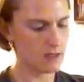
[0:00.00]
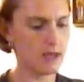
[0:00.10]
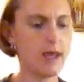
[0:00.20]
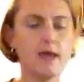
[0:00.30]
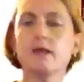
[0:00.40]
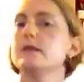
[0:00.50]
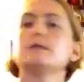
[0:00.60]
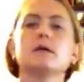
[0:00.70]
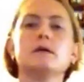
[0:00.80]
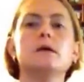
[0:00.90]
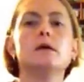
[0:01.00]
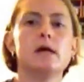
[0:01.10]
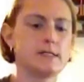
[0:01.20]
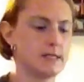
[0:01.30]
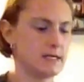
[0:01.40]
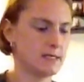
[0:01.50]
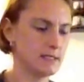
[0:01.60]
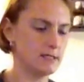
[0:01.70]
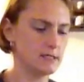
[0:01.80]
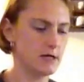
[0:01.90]
And it's got the
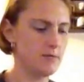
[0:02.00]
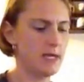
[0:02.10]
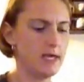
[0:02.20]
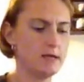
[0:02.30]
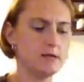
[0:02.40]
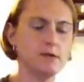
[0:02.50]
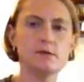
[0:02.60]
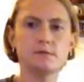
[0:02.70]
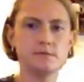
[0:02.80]
telescoping handle